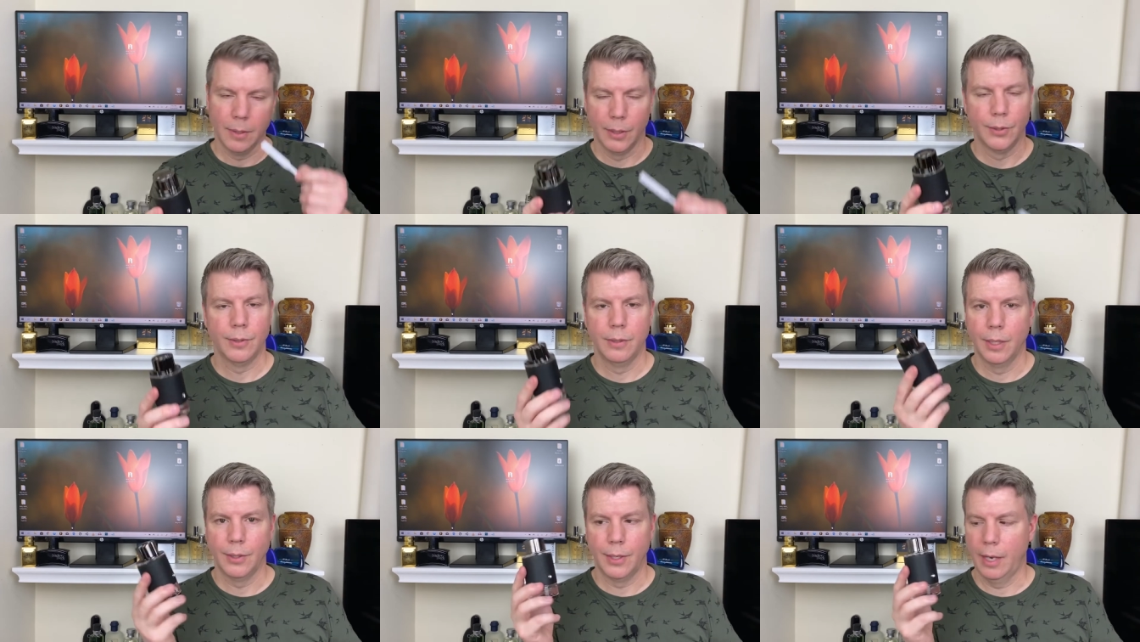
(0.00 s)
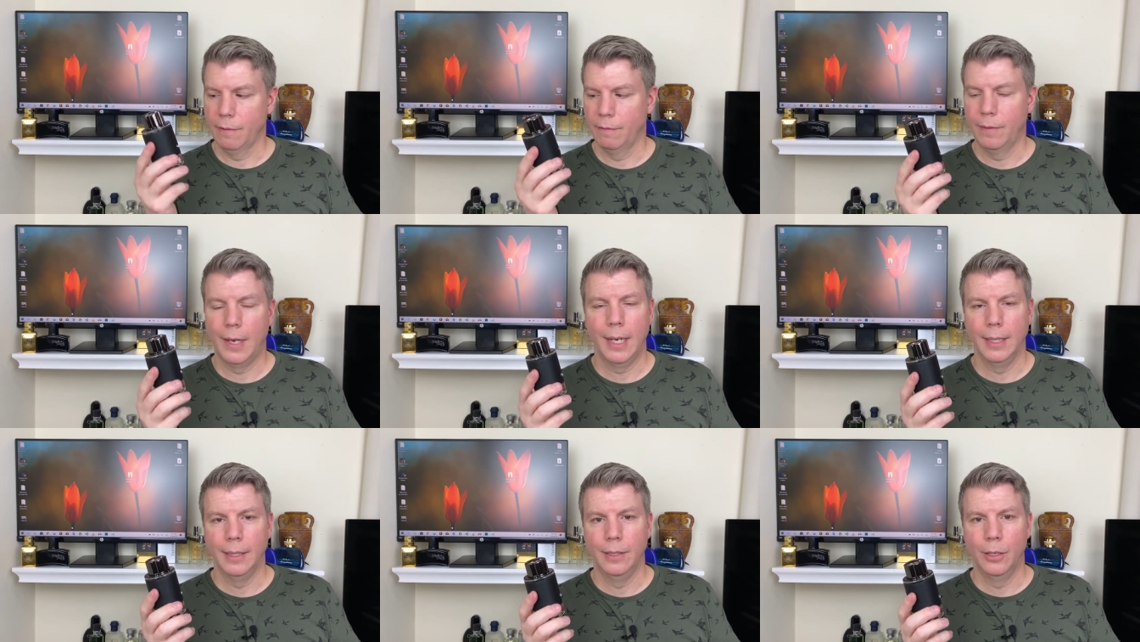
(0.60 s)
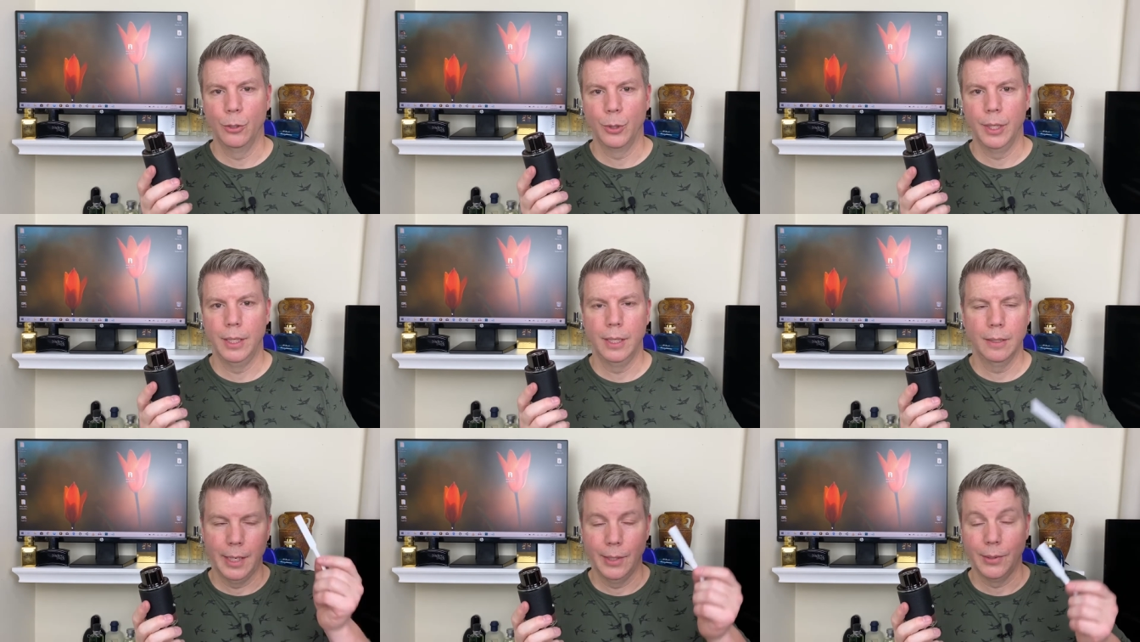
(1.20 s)
this doesn't have a violet note
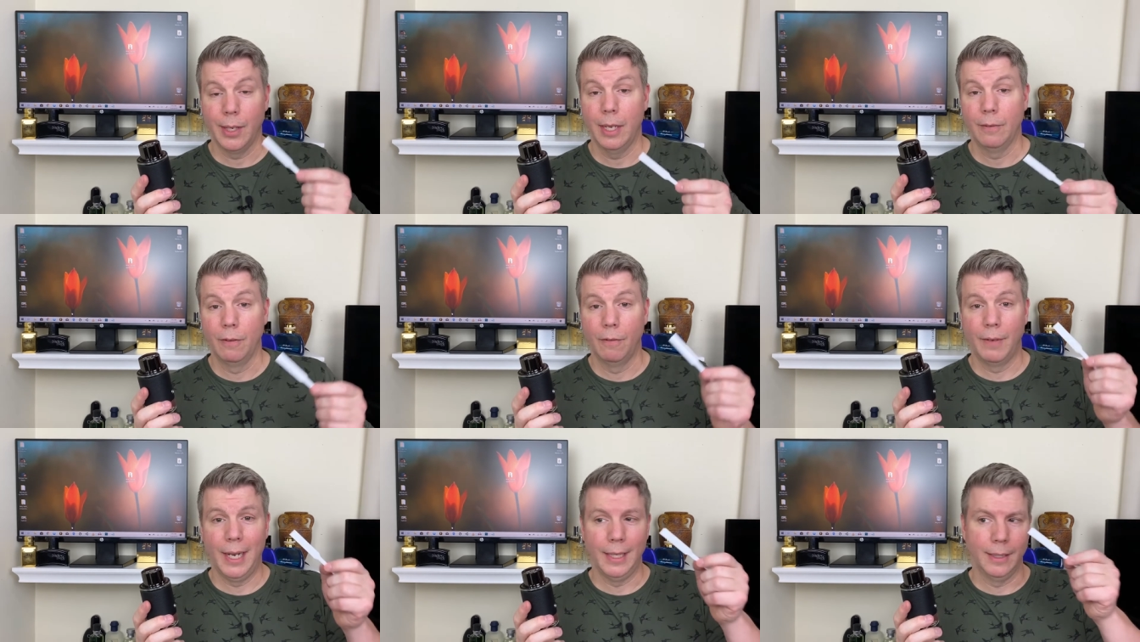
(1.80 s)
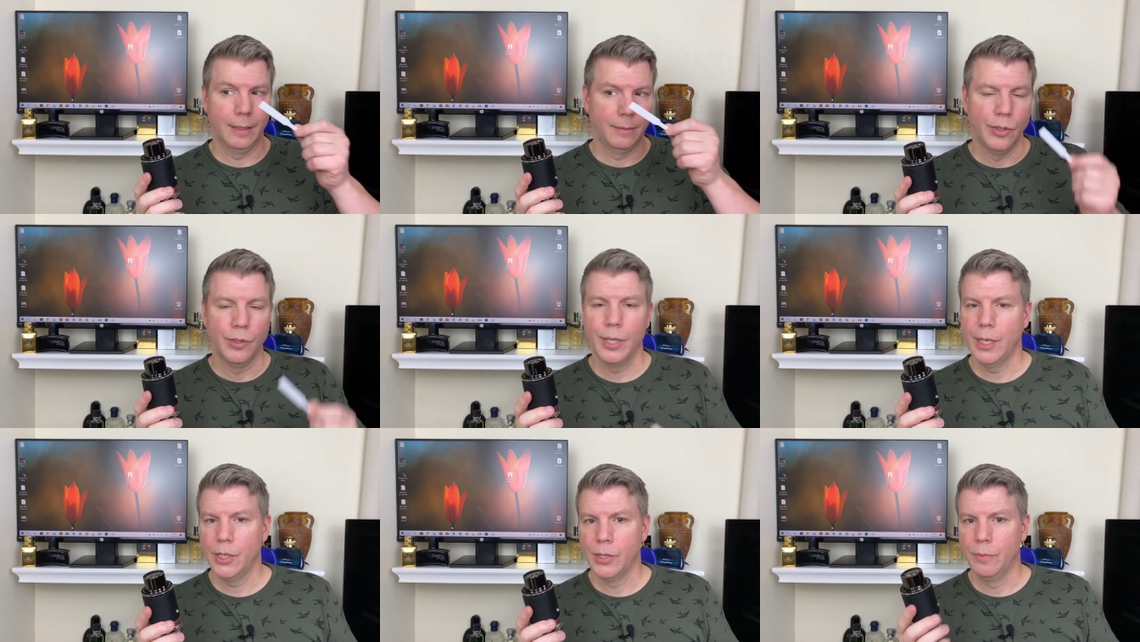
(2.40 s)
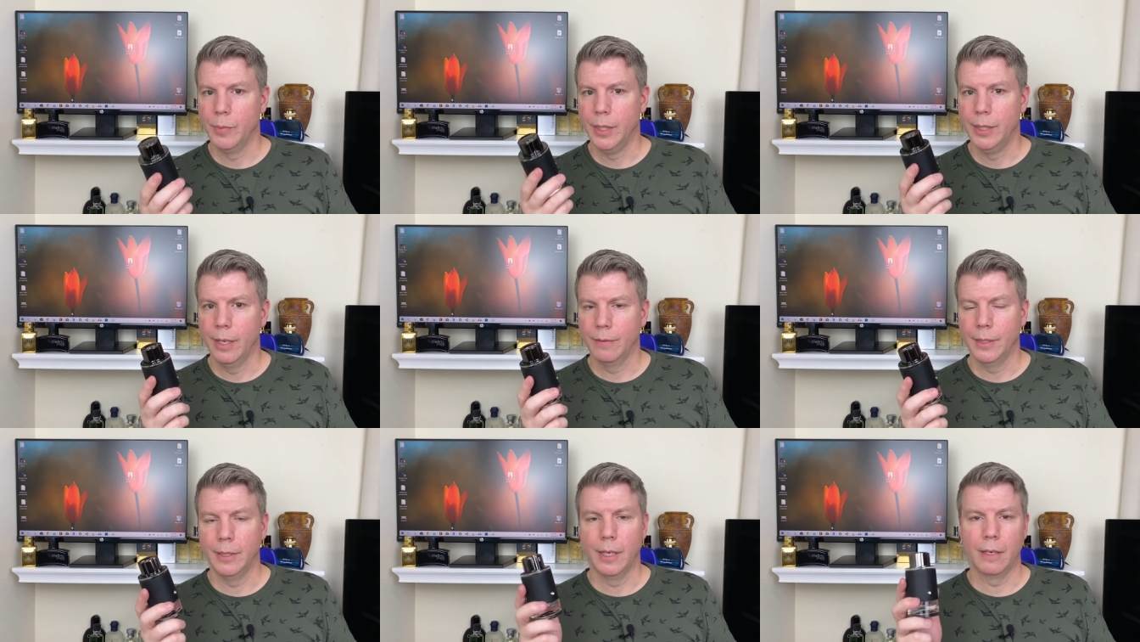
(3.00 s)
in it. It has kind of a violet sensation, but
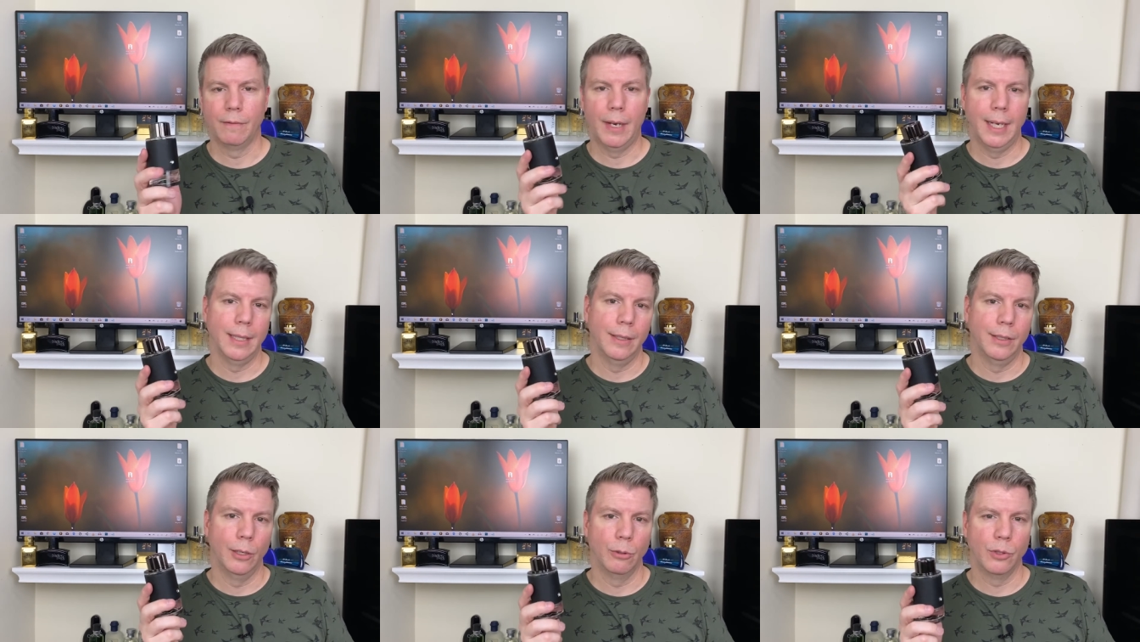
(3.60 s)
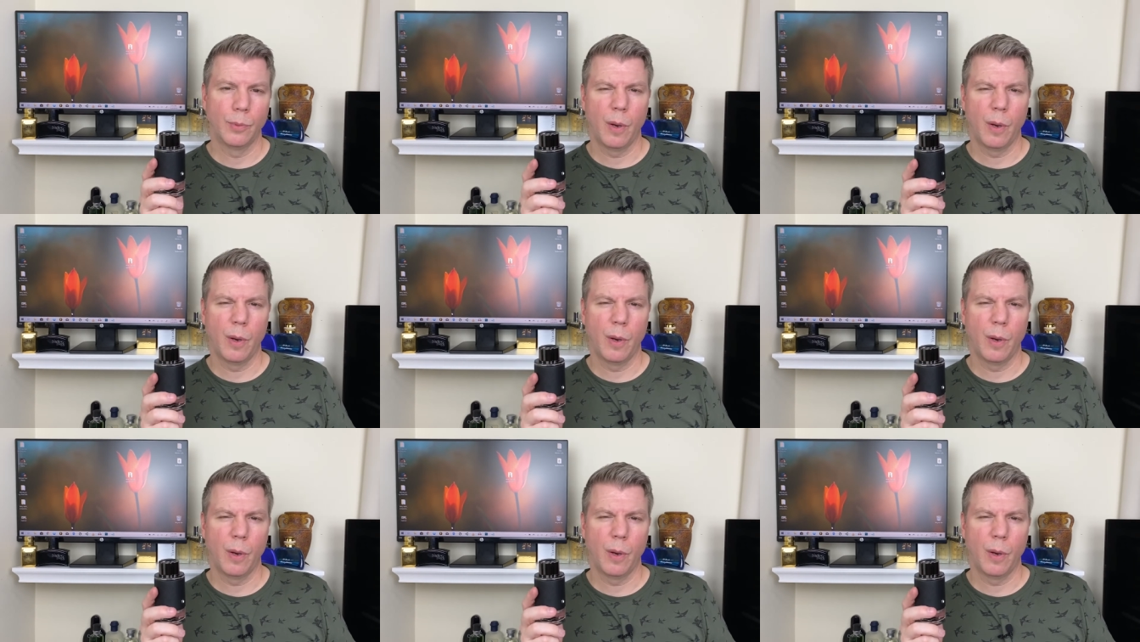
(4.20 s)
definitely not a violet note.